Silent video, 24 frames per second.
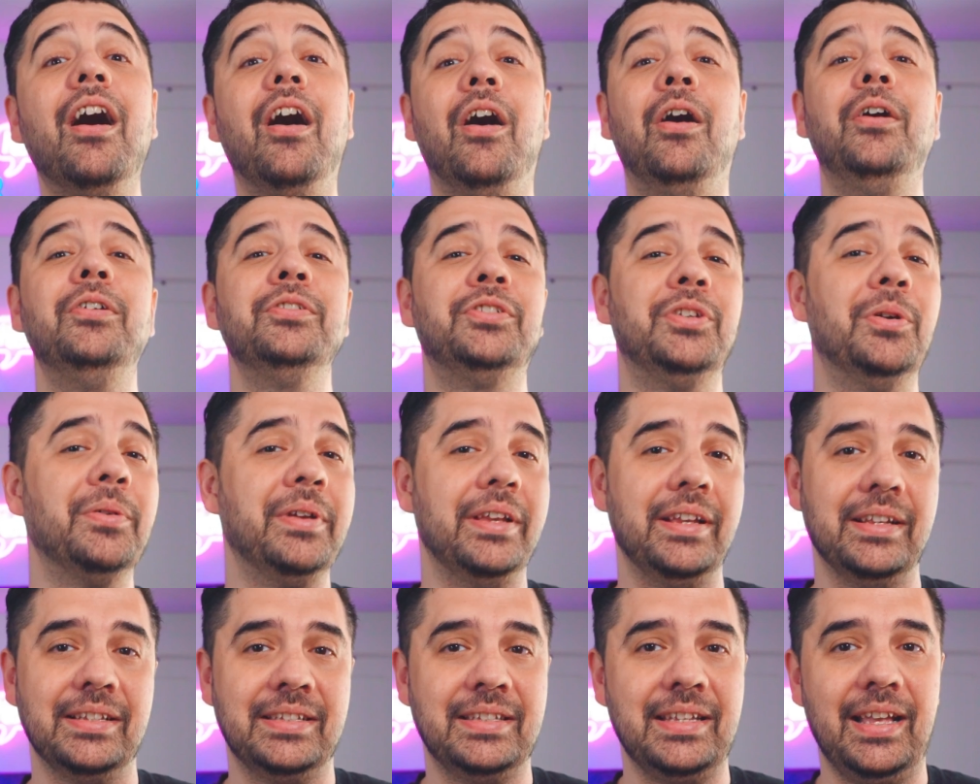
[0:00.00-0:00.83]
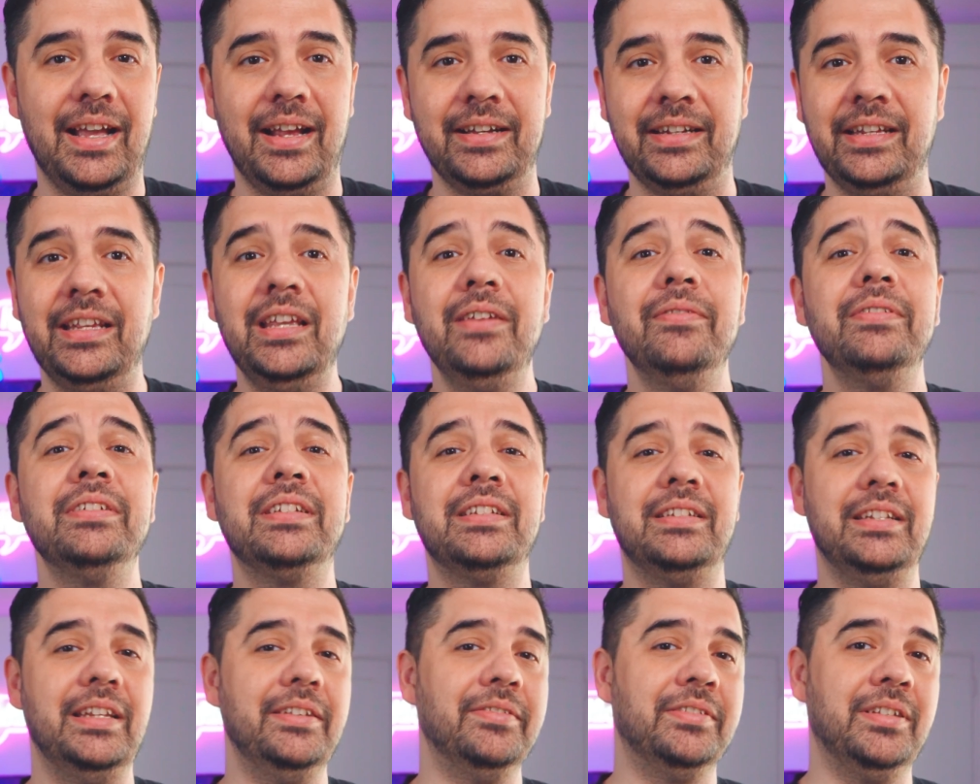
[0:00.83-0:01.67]
All joking aside, even
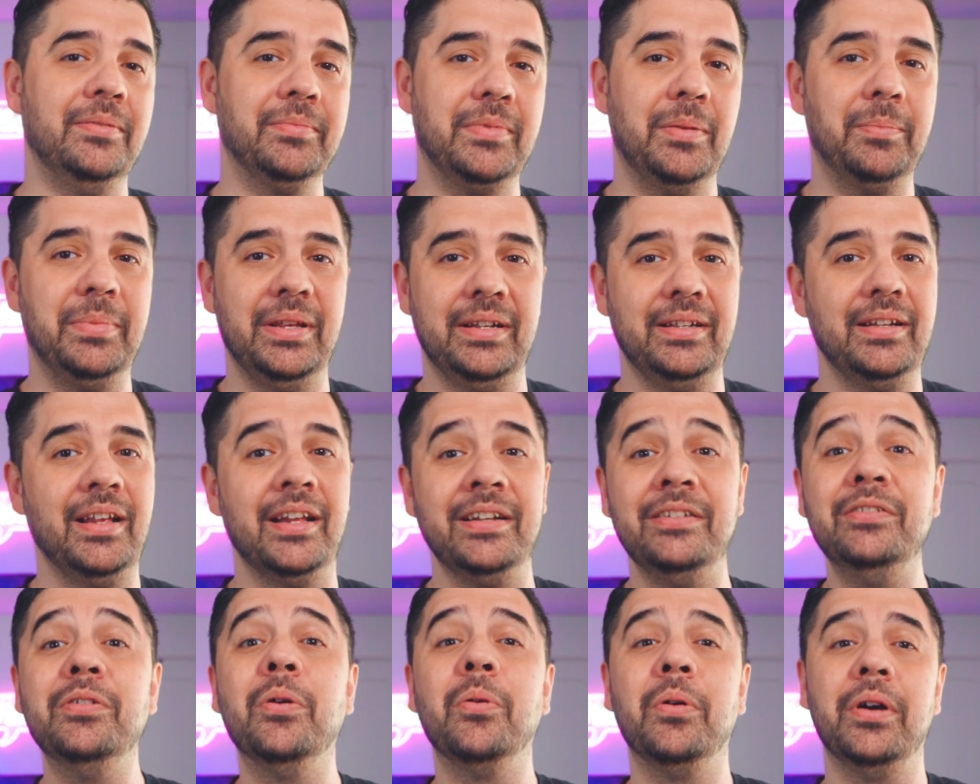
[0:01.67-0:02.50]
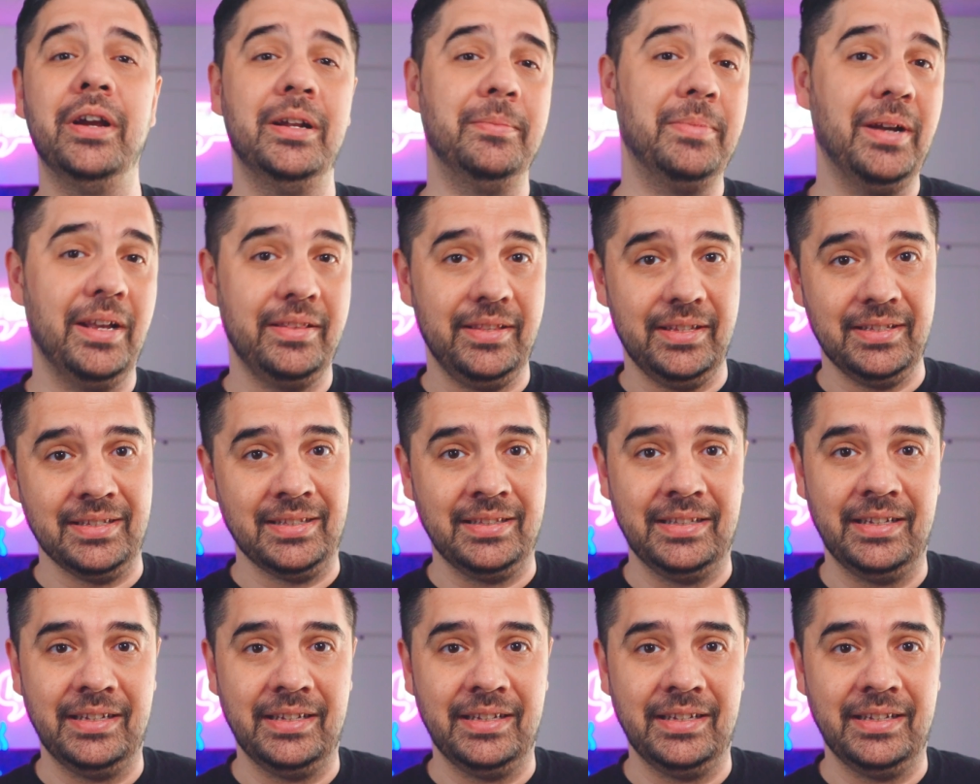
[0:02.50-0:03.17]
Steve seemed a bit annoyed by this